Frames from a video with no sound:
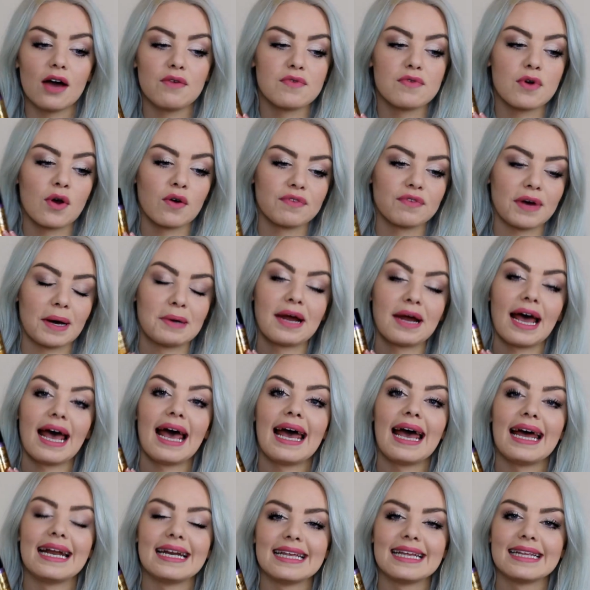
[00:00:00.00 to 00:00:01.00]
I've not found
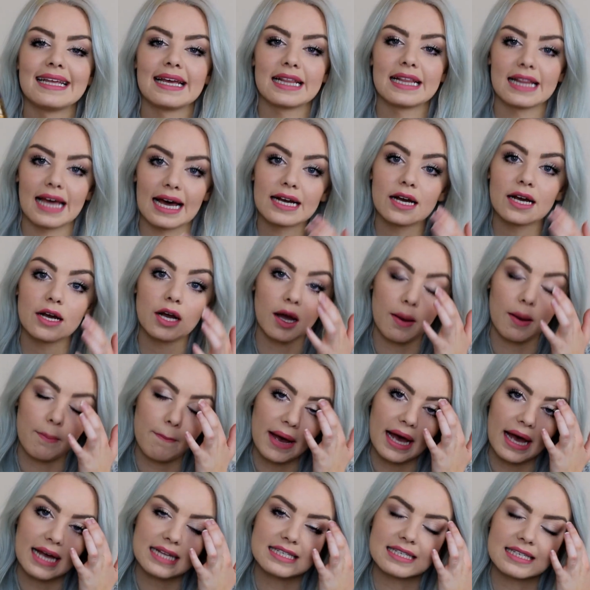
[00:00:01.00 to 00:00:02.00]
anything that can
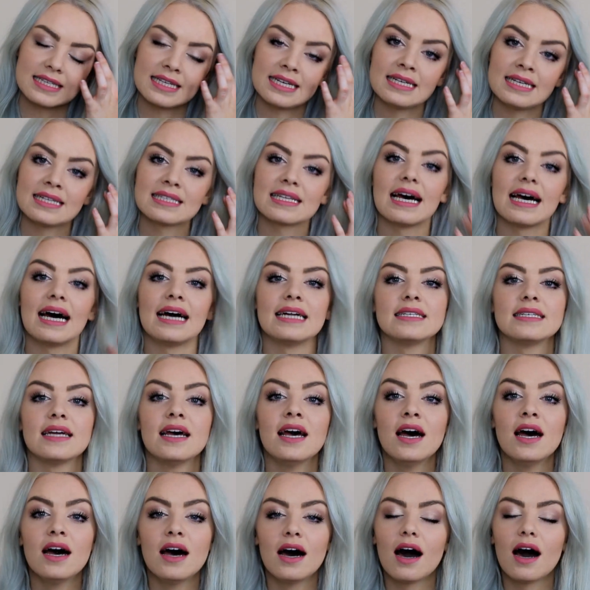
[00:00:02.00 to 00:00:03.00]
compare to this, and
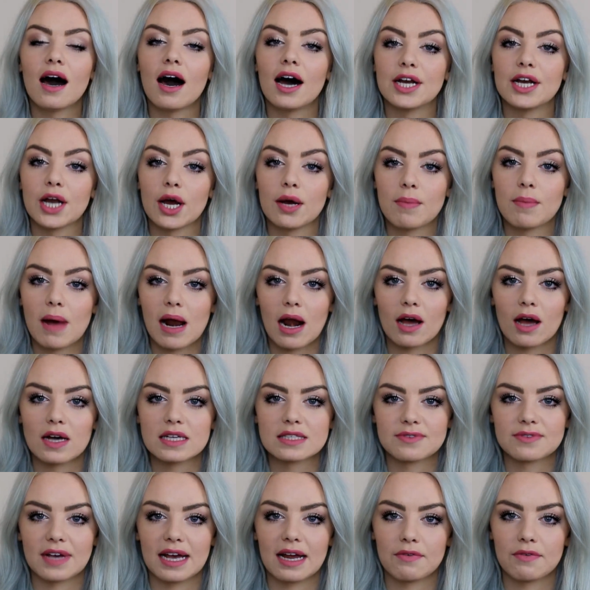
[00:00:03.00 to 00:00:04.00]
I know my
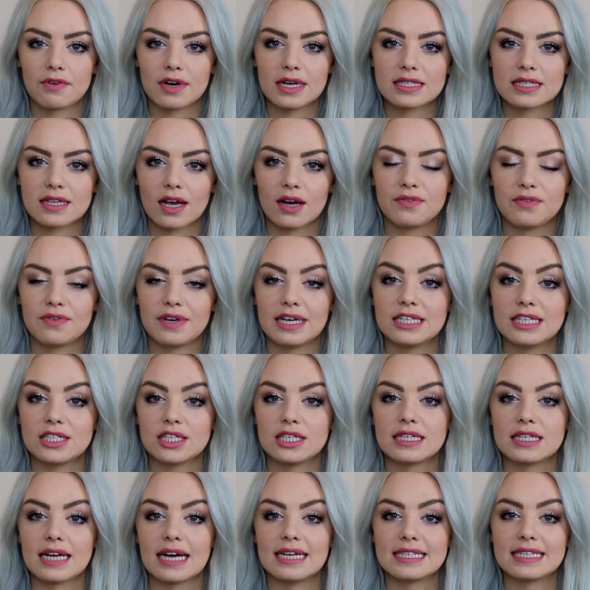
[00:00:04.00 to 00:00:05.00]
last favourites, I
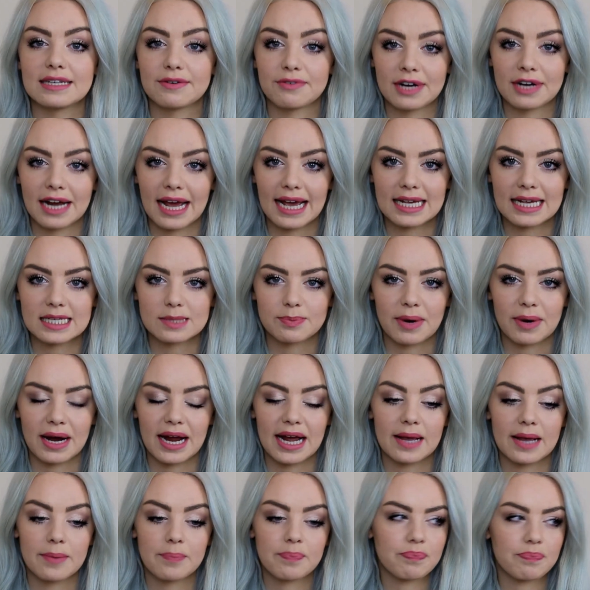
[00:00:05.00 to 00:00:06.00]
featured a different
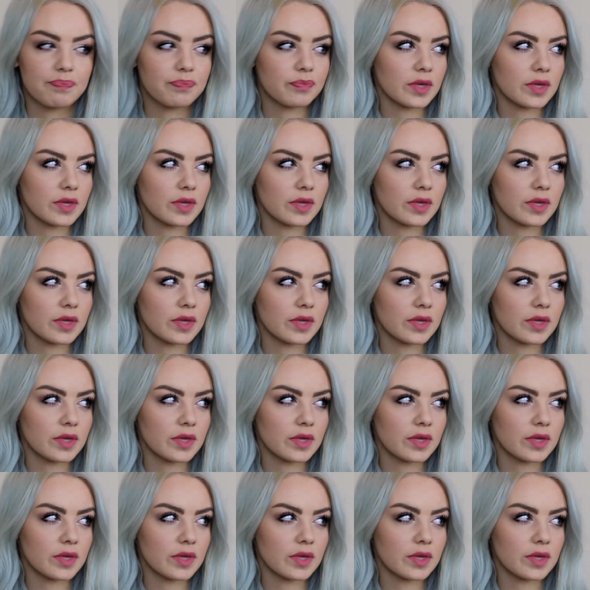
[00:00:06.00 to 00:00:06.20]
hairspray